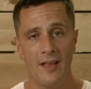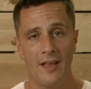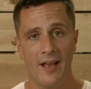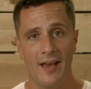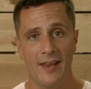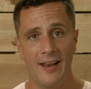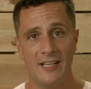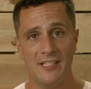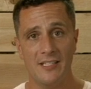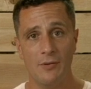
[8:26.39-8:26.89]

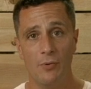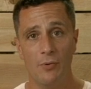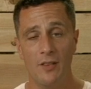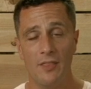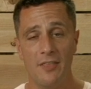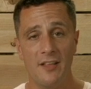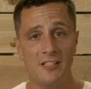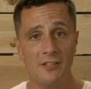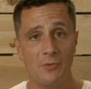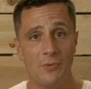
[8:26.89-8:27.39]
And actually, one of the
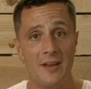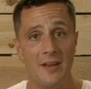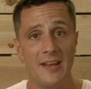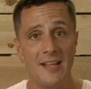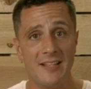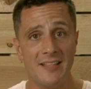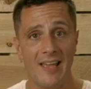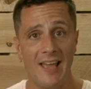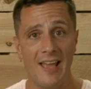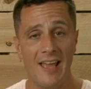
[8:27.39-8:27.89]
things that we
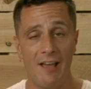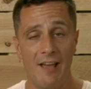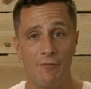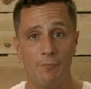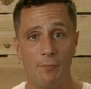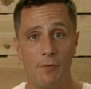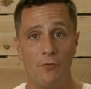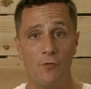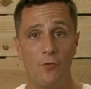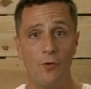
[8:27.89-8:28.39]
need to have
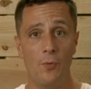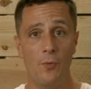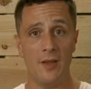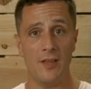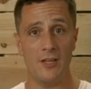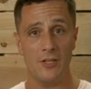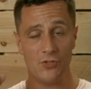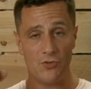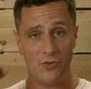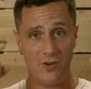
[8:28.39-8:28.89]
before we
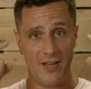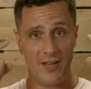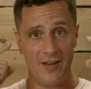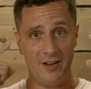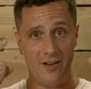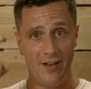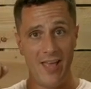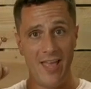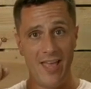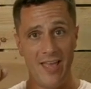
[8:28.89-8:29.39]
can try it in
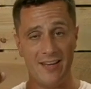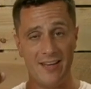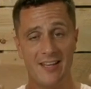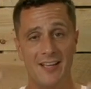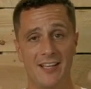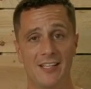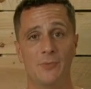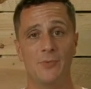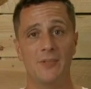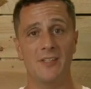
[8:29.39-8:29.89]
our head,
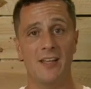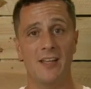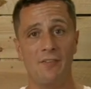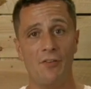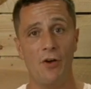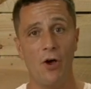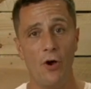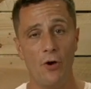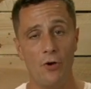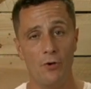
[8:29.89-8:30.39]
we need to have
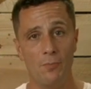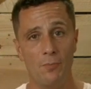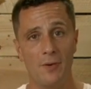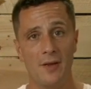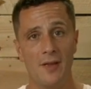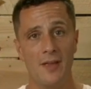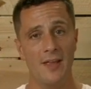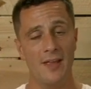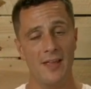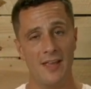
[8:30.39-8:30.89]
hope
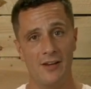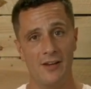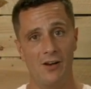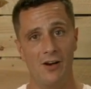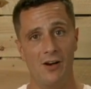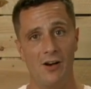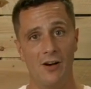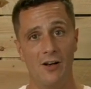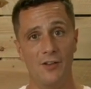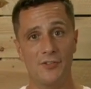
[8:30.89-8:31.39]
in our
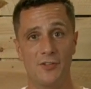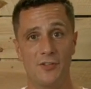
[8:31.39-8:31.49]
heart.